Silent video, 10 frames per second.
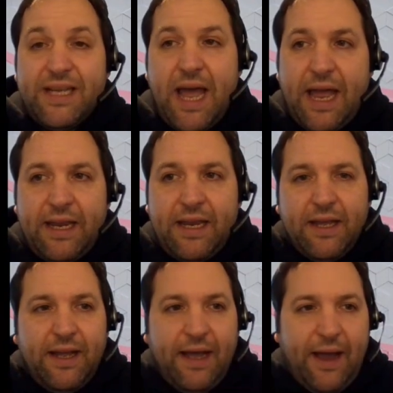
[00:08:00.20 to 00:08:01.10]
today
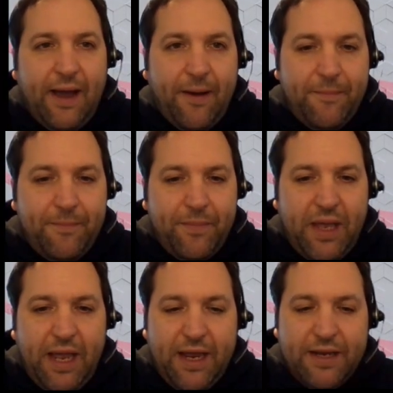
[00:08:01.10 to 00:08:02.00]

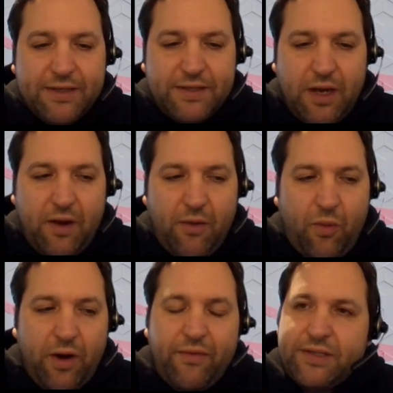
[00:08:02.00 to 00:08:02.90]
is
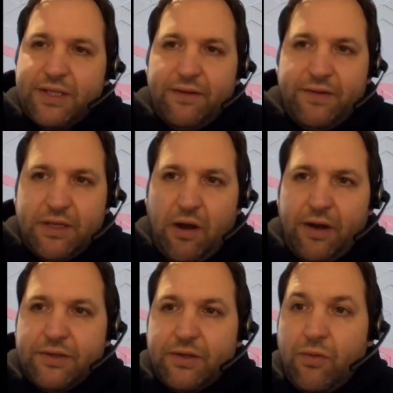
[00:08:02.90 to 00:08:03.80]
one of our service
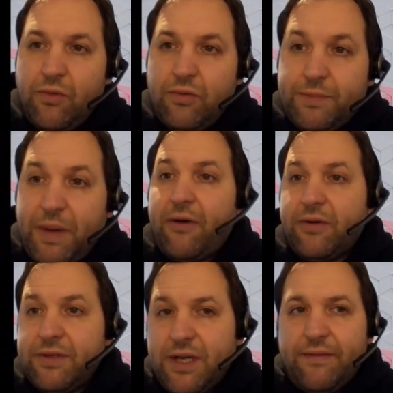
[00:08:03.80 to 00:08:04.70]
lines called
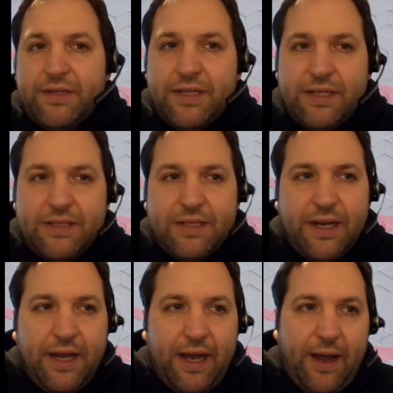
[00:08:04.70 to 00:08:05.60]
Paragon Services.
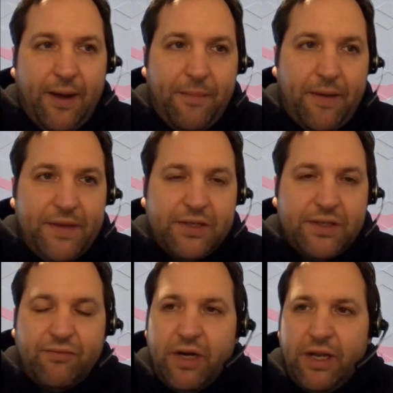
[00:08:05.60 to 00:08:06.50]
And this
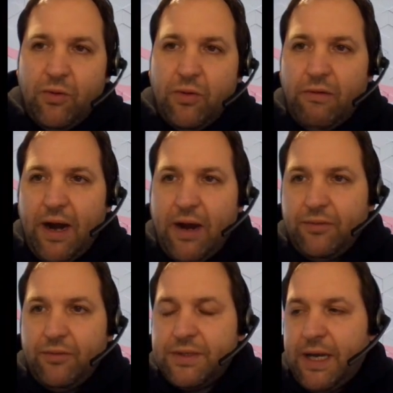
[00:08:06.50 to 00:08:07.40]
is really all
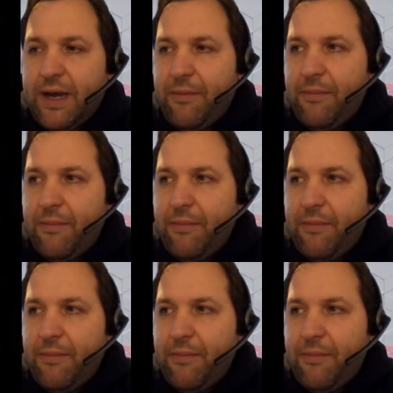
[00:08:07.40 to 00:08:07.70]
around